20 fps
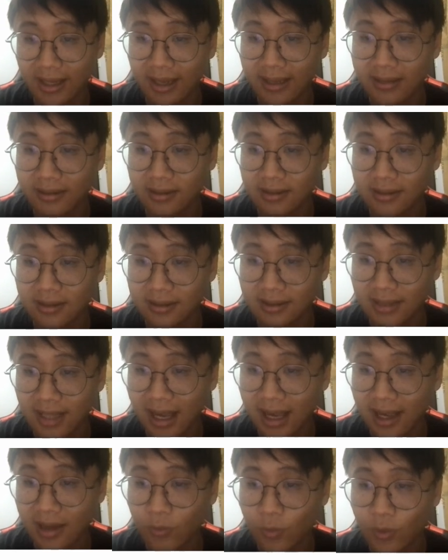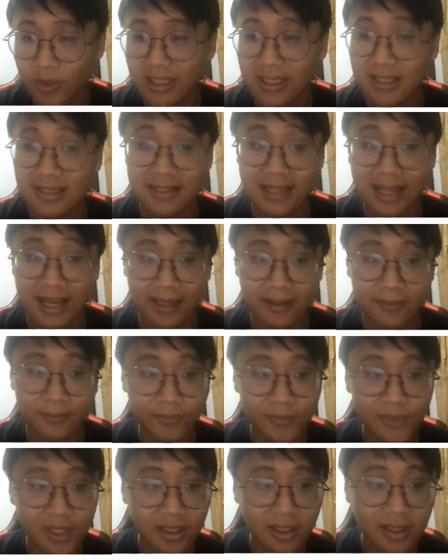enter time waiting state.
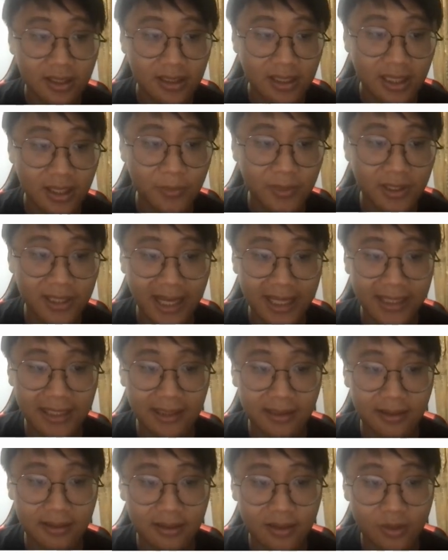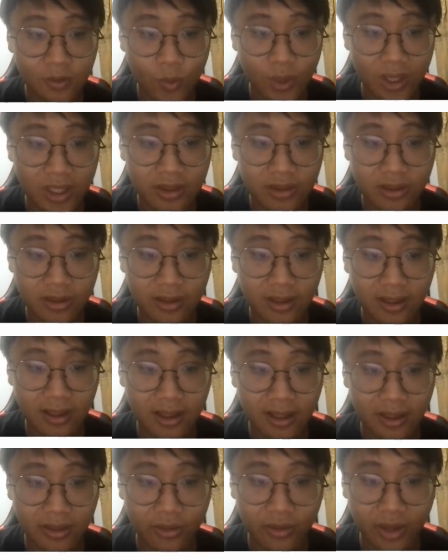Terminated. When
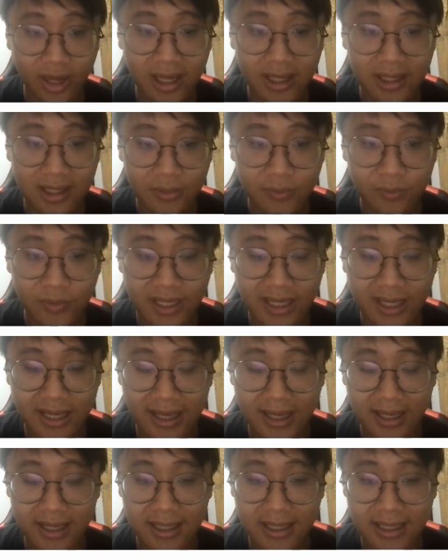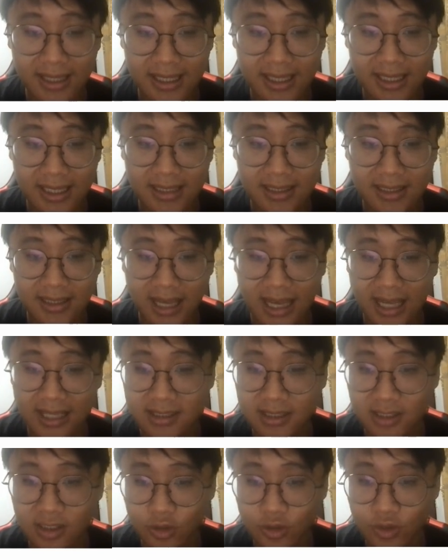thread complete its
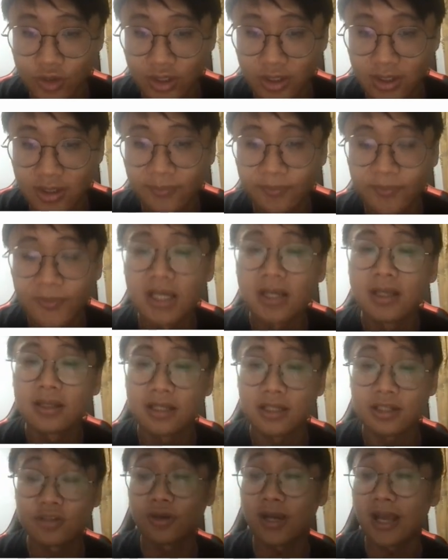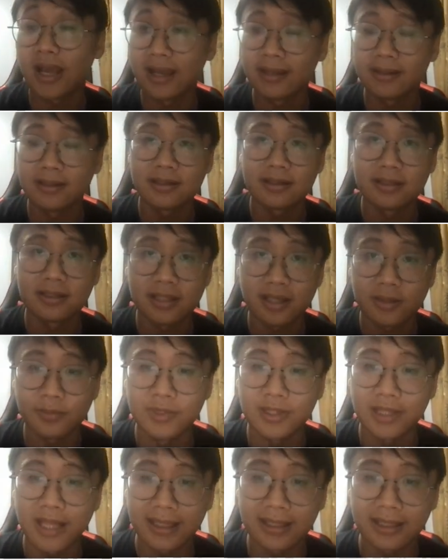execution, the thread enter
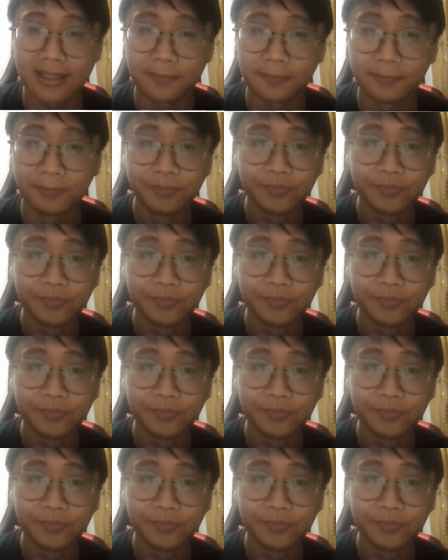terminated.